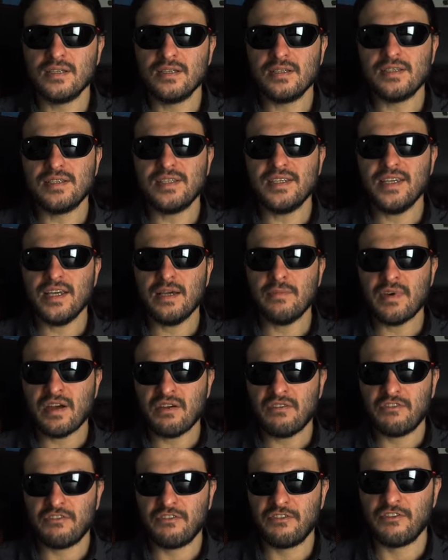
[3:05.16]

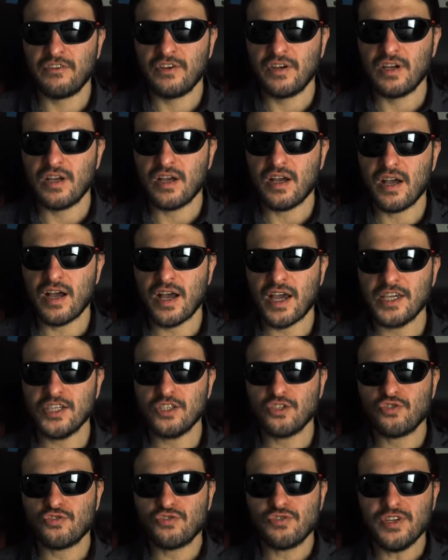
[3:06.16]
ZMF
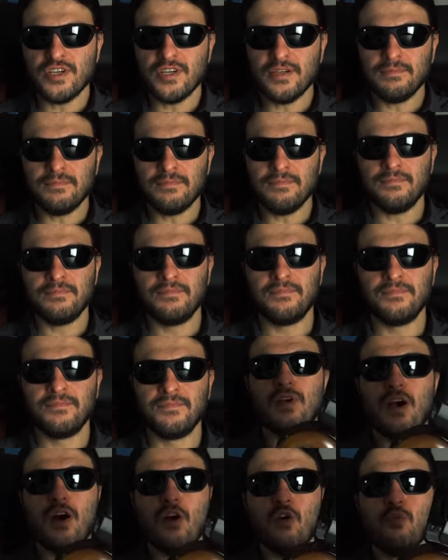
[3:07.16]
Atrium
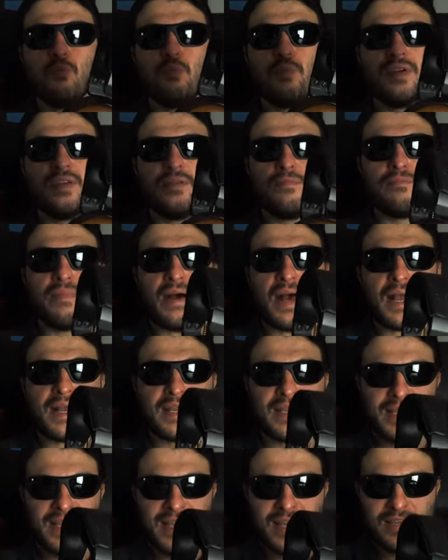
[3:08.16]
open
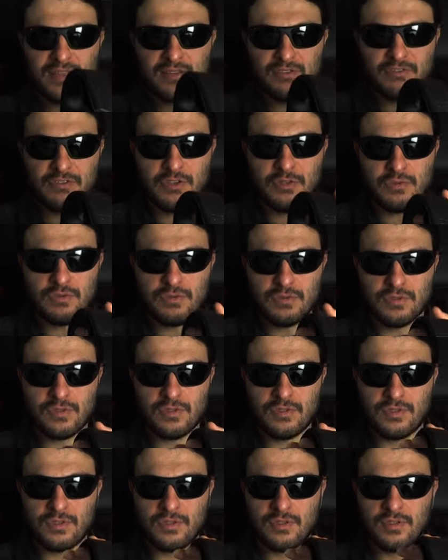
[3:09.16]
back
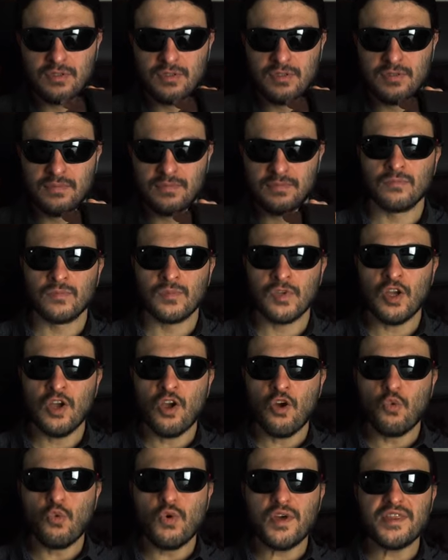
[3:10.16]
headphones.
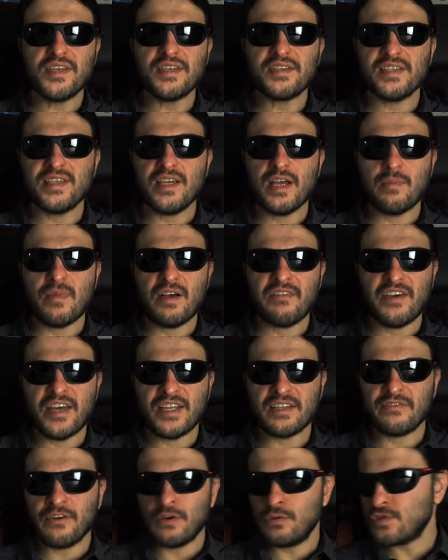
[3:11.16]
With the ZMF
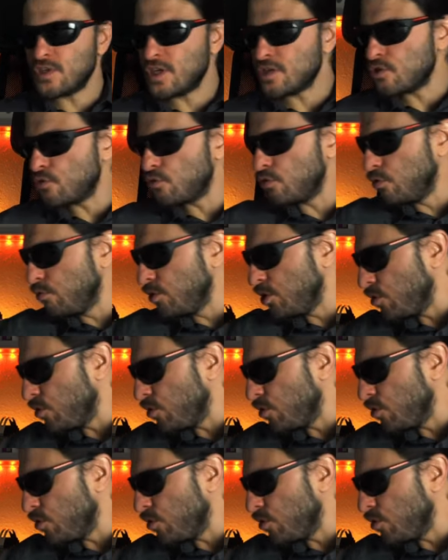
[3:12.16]
headphones, as a rule, we